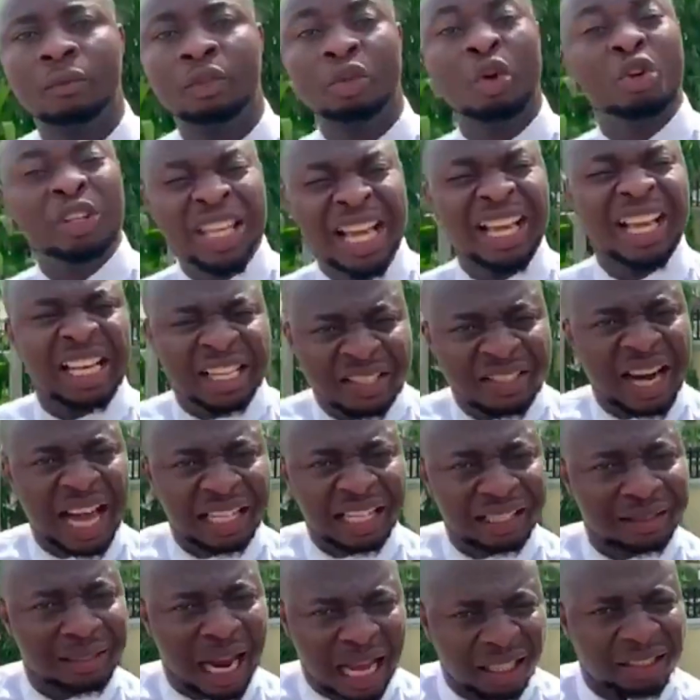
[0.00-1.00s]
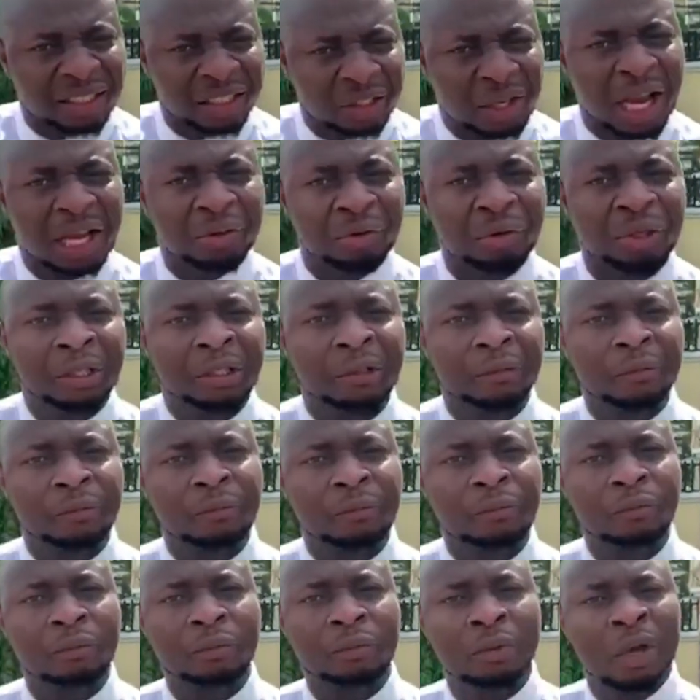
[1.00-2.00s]
You think it's right, that's what you are doing.
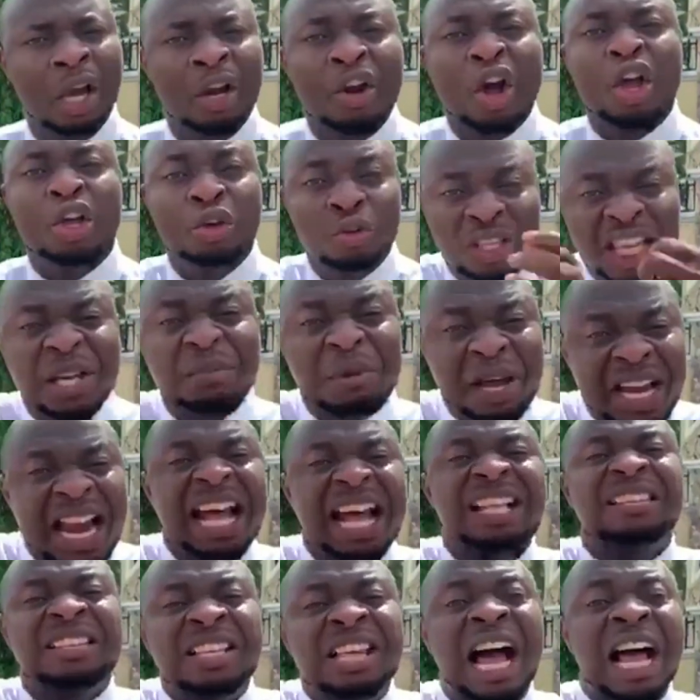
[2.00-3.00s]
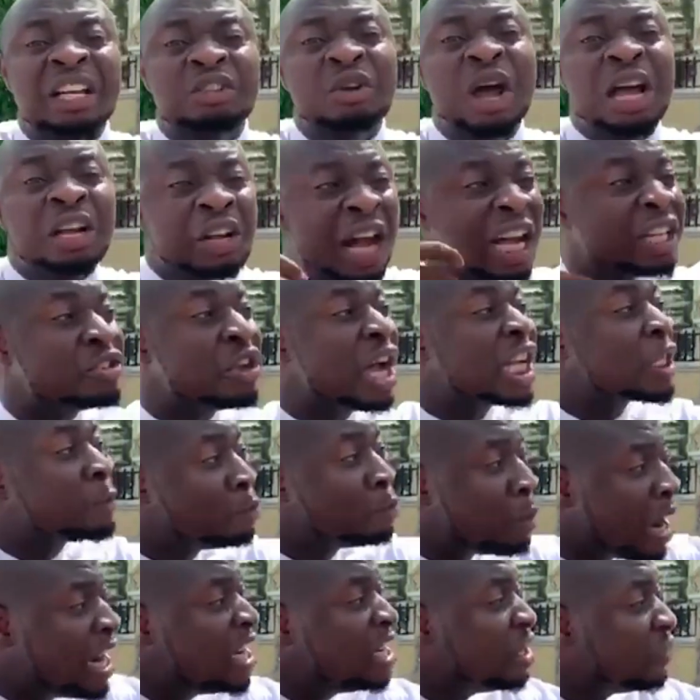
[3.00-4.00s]
No, you think that thing as you are
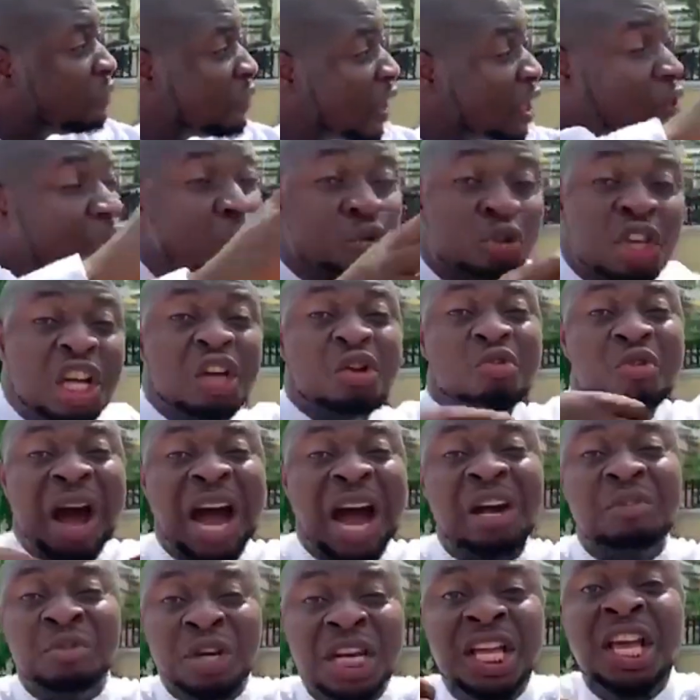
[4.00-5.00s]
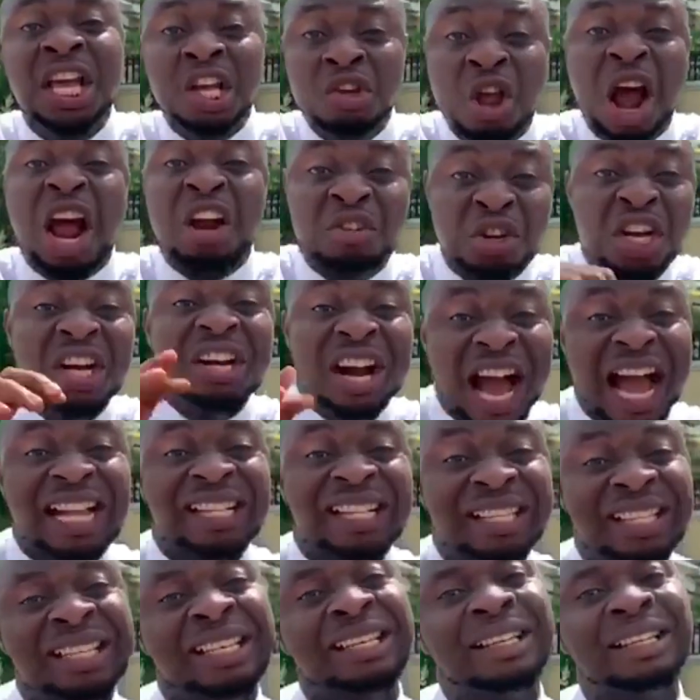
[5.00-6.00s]
spreading the fake news, you think you are doing
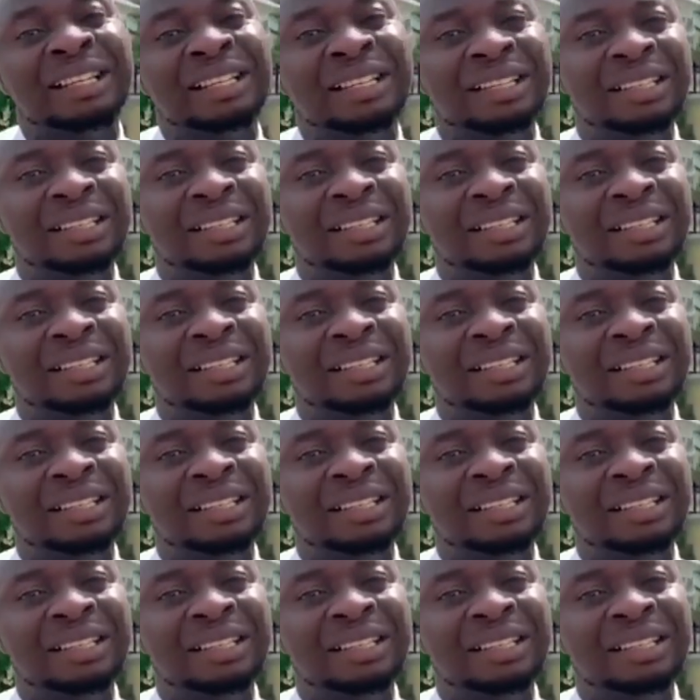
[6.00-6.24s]
right thing.